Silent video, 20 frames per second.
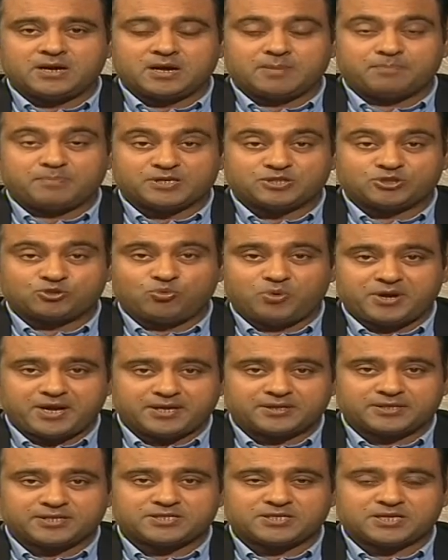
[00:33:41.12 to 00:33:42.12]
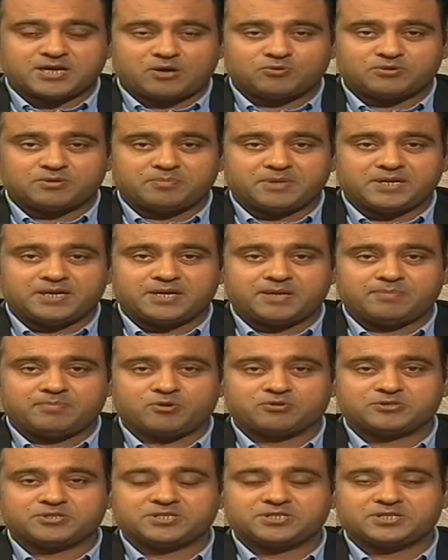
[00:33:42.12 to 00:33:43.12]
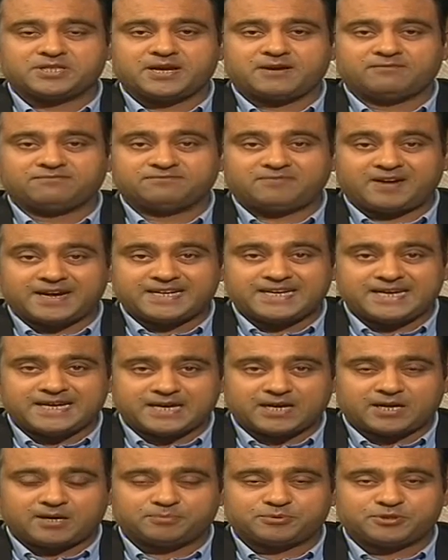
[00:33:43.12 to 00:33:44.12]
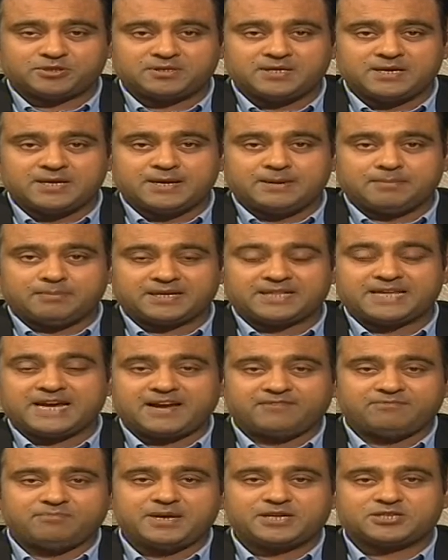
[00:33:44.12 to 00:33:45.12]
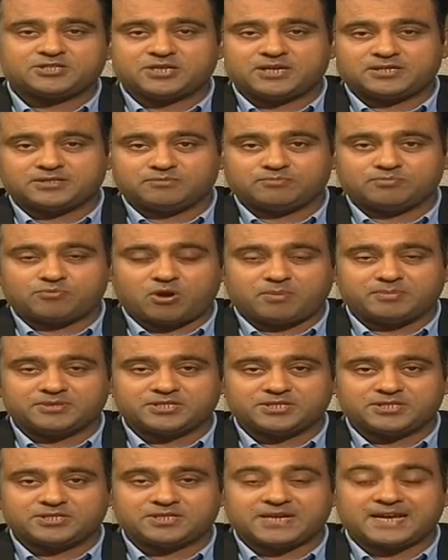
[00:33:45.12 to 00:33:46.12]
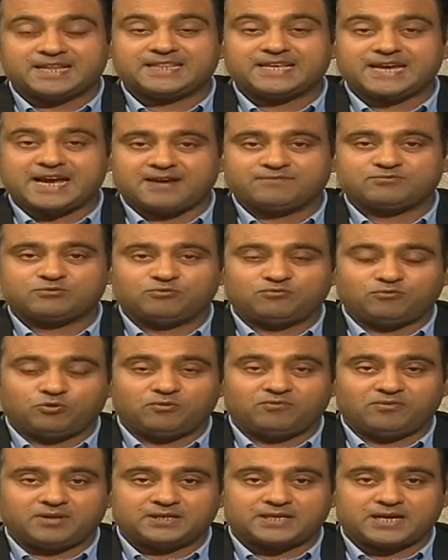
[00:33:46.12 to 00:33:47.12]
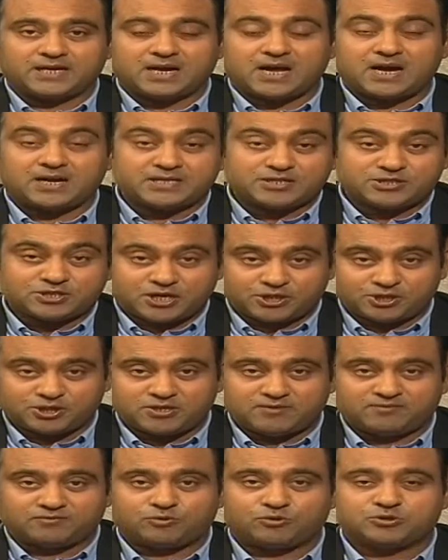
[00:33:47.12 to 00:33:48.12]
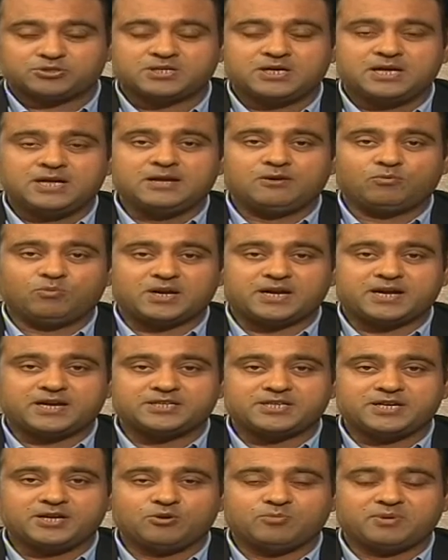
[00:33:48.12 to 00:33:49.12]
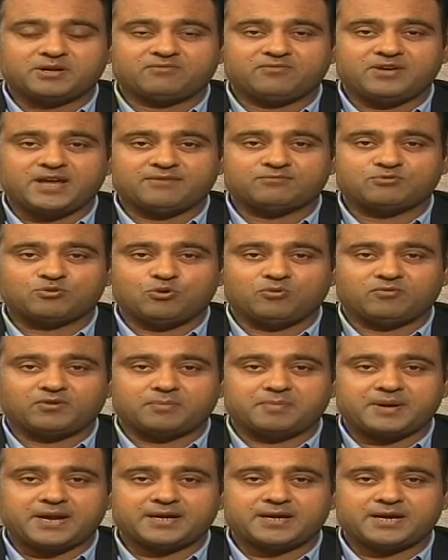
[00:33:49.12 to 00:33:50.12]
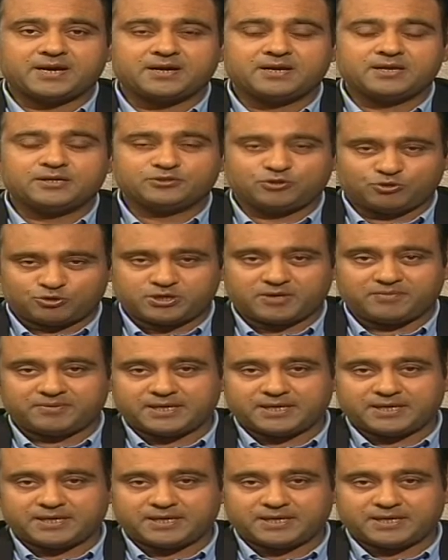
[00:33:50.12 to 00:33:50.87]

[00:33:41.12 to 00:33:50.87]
pursuing this accountability process, they are fighting corruption, but they have made certain promises and they have to fulfill that. Our discussion, of course, will continue, but we have to go for a break here, so stay with